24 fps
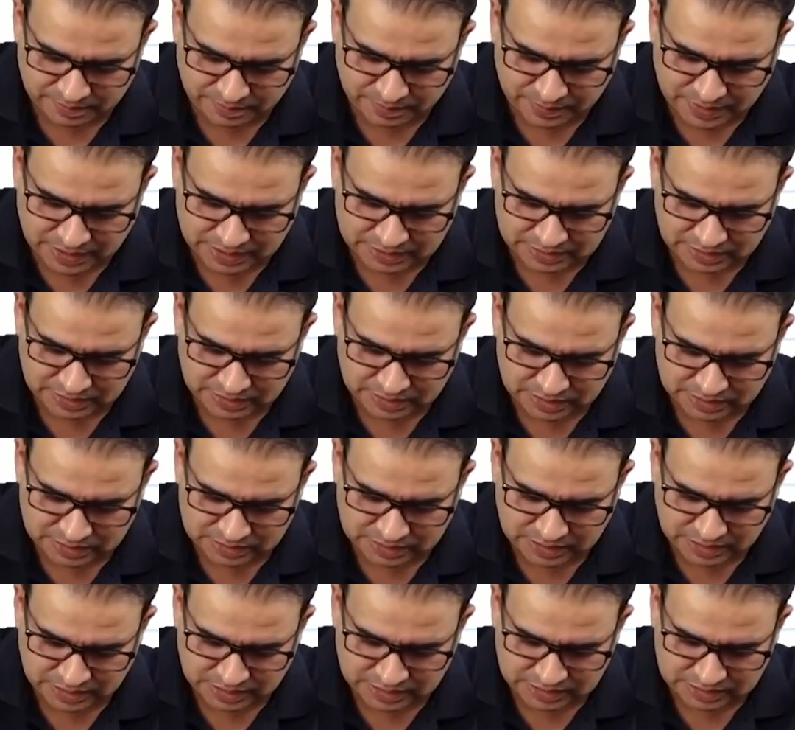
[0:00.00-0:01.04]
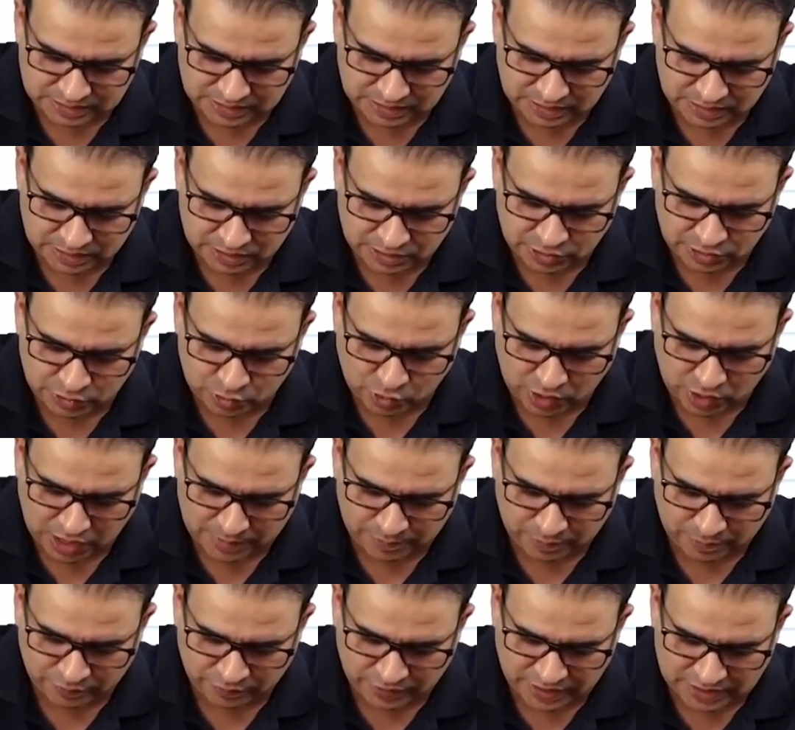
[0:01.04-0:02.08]
present. This here is the
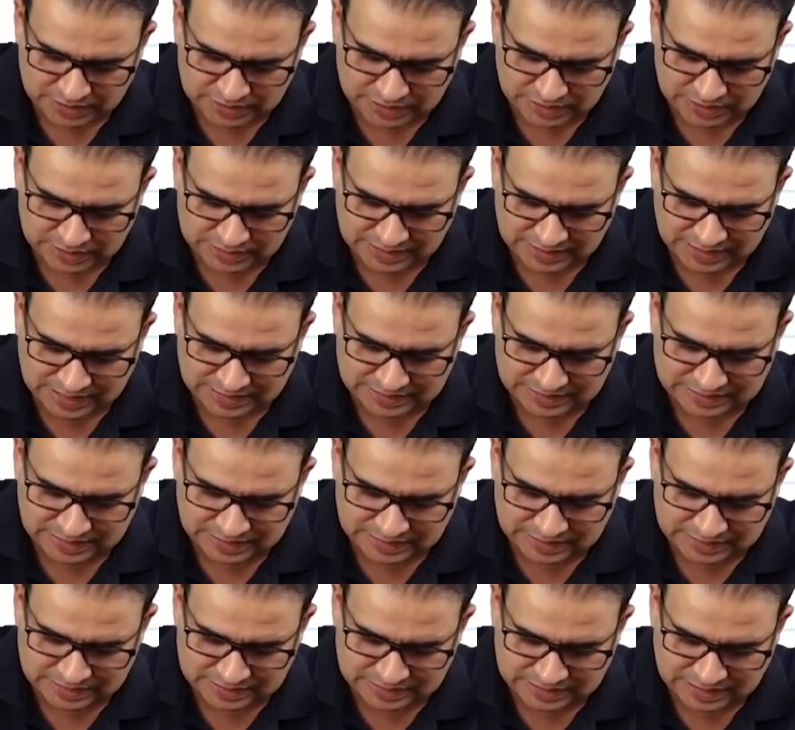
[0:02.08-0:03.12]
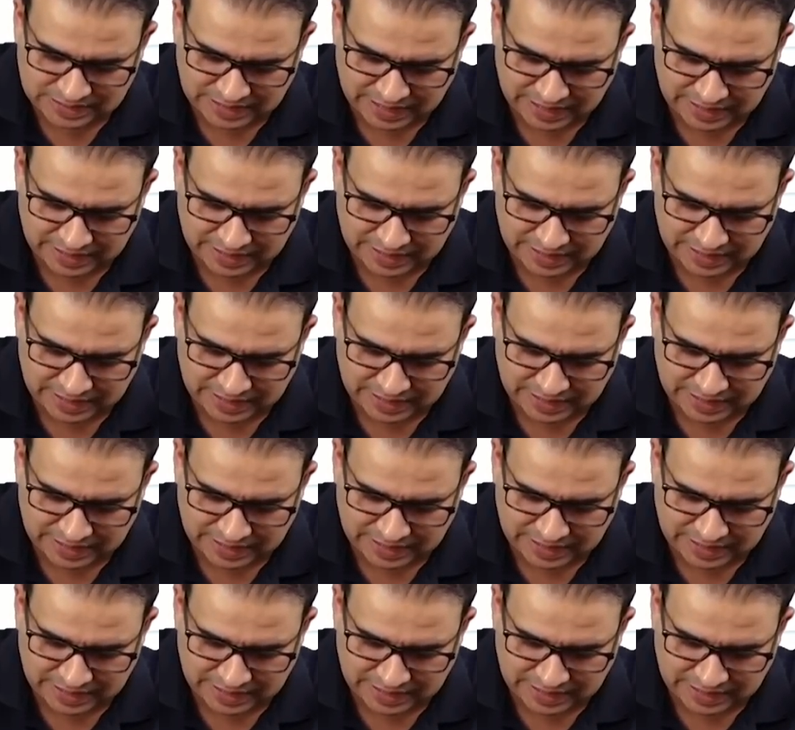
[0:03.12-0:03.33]
neurohypophysis, and let's say this is the